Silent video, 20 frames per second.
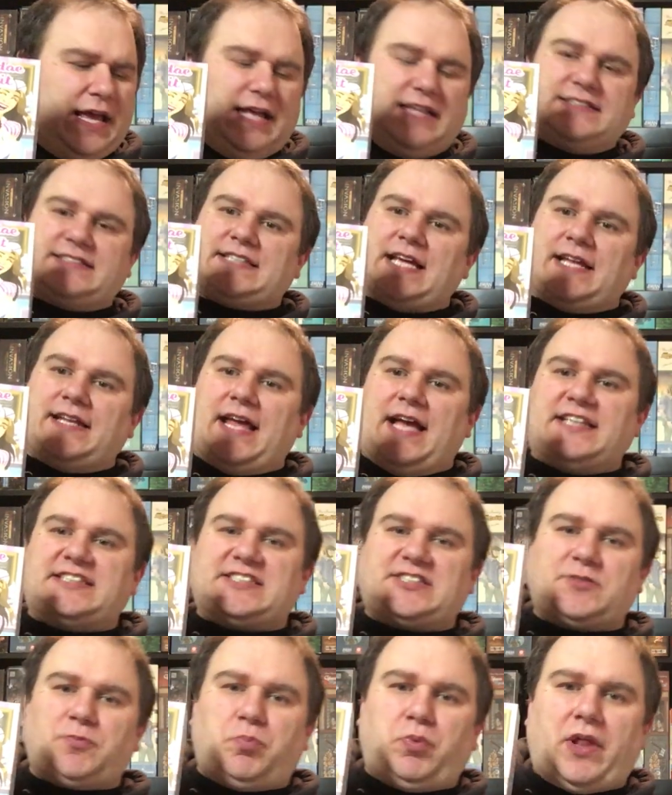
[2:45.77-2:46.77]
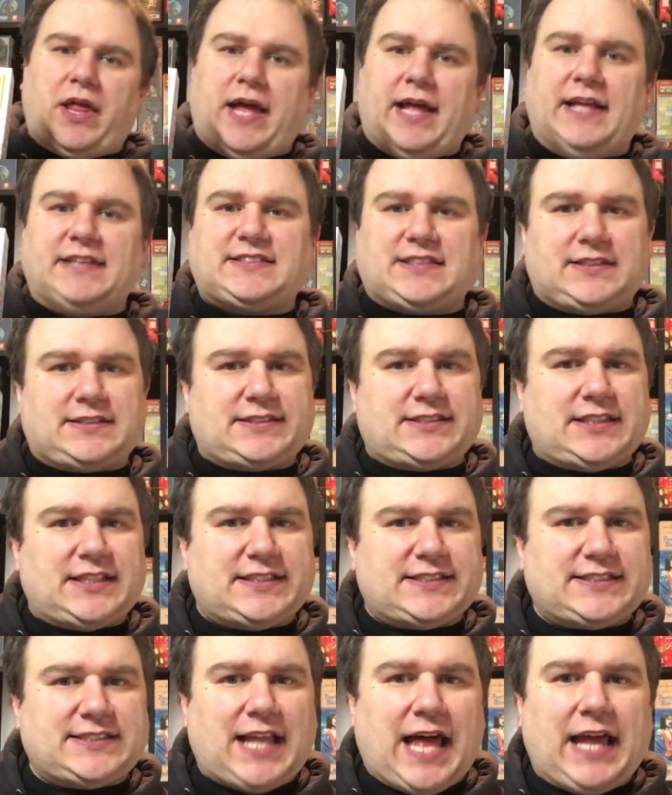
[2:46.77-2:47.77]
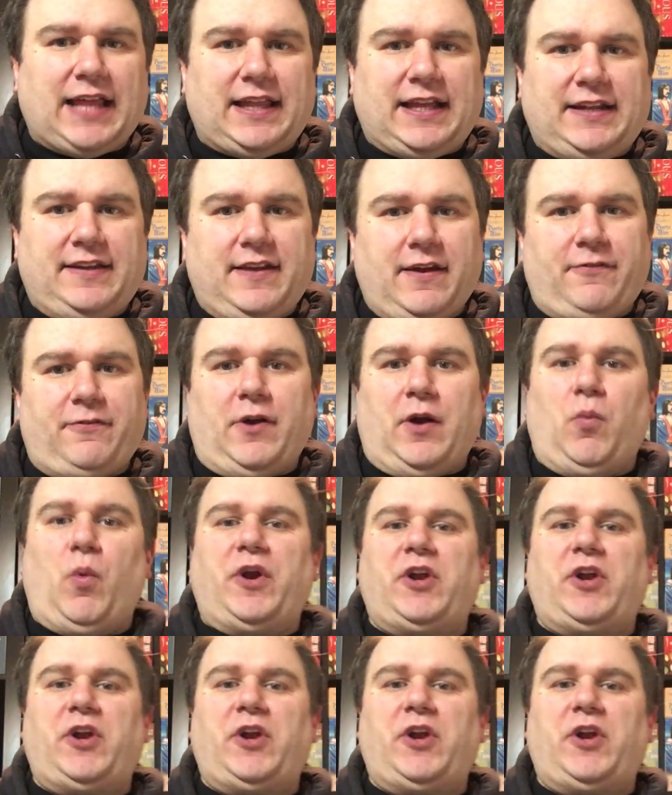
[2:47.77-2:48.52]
In Sunday Split, it's slightly different.